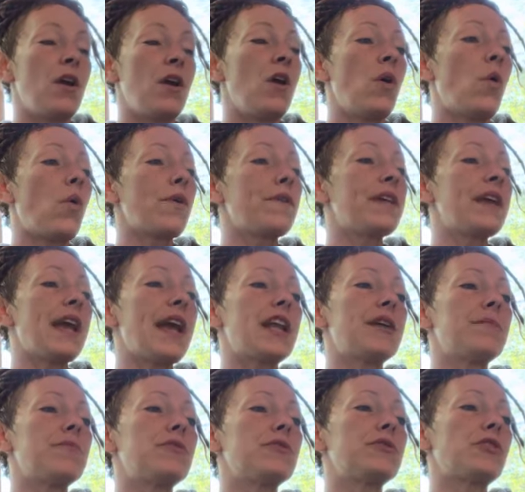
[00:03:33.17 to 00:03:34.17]
Or the
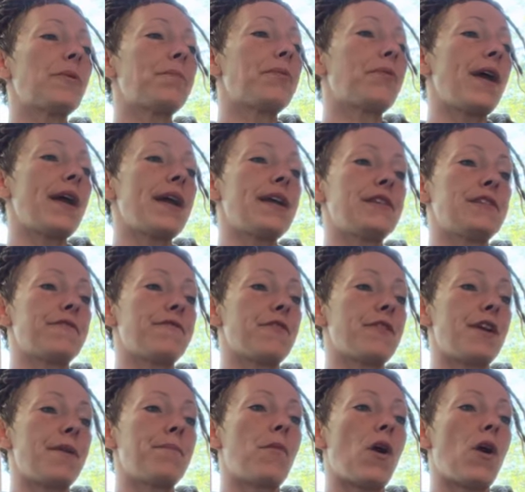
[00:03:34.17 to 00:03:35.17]
animals are praised for
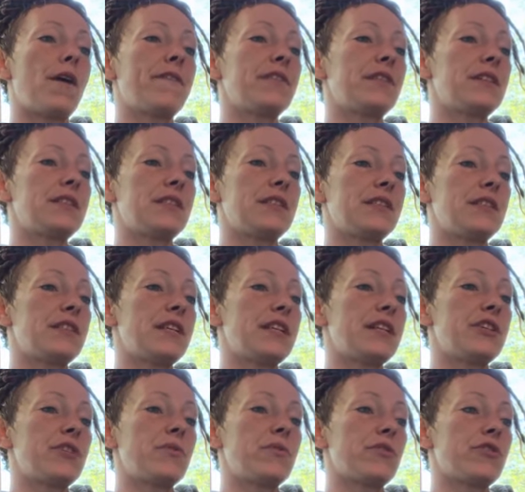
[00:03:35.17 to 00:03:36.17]
their marvelous
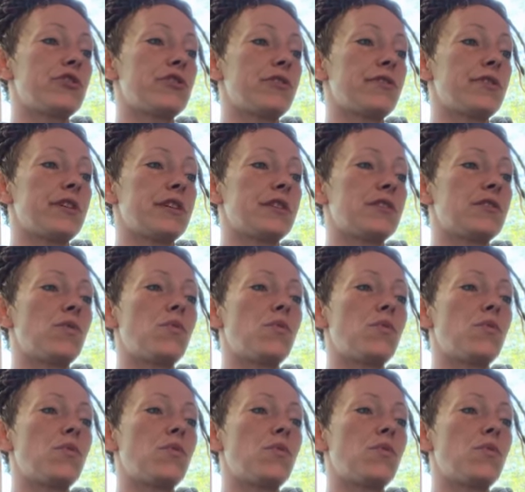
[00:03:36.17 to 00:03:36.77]
instinctual sureness.